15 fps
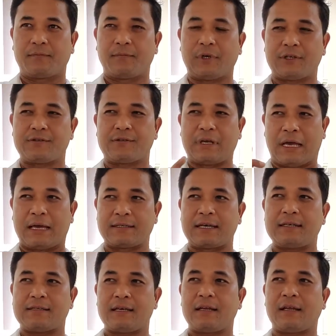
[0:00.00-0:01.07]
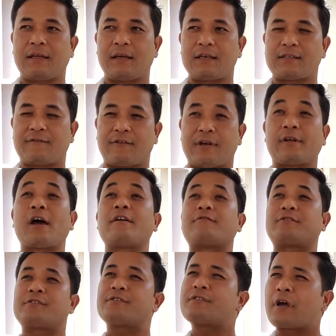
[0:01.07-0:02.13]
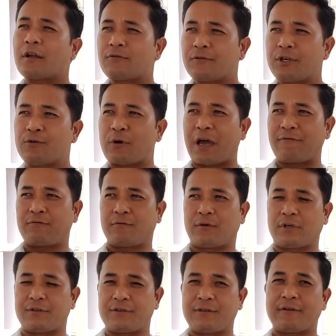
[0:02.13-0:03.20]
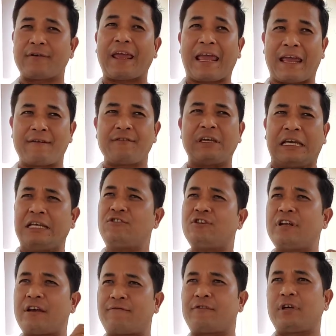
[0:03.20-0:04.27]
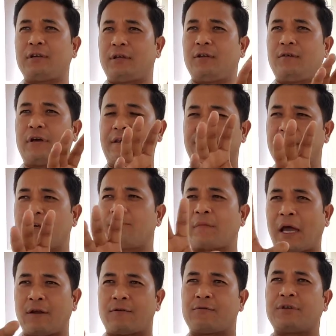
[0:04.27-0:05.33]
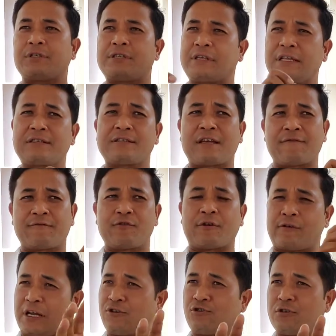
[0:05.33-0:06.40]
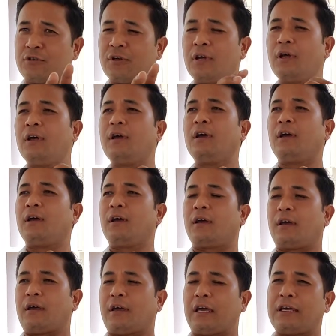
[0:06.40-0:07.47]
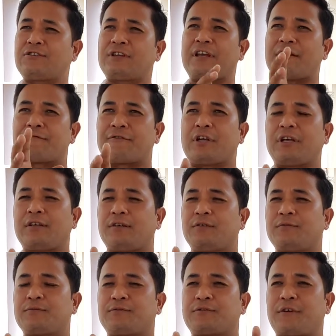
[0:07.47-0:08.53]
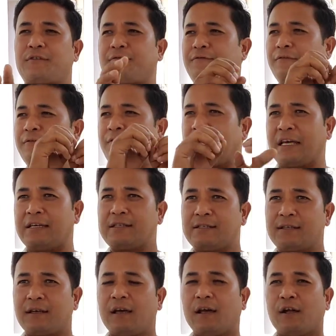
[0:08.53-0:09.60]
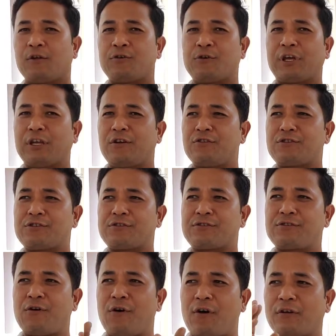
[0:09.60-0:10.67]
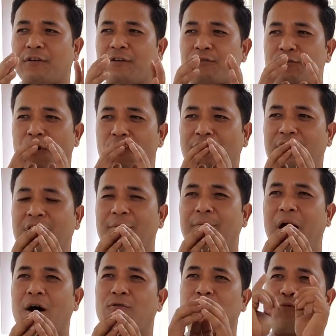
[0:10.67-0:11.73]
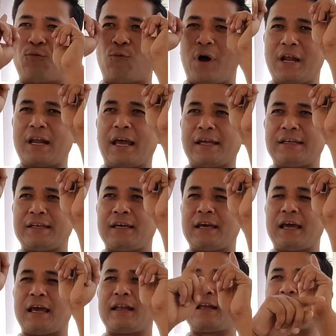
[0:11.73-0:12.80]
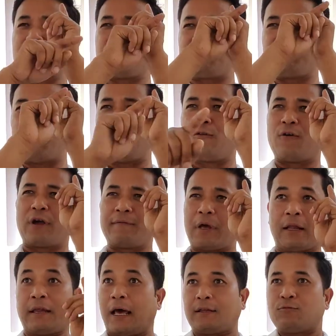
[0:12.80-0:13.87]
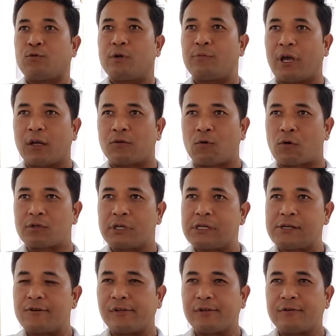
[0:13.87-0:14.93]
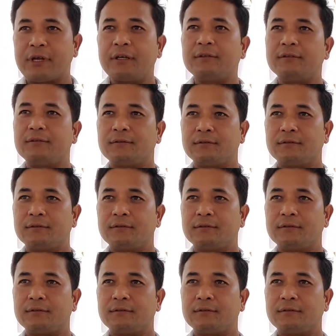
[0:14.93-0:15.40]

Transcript: Because as I said, India is a very diverse country. You have to consider each and every ethnic minorities, each and every religion, each and every sort of things. You cannot just go on talking about one idea and then you follow it. That would be a totalitarian.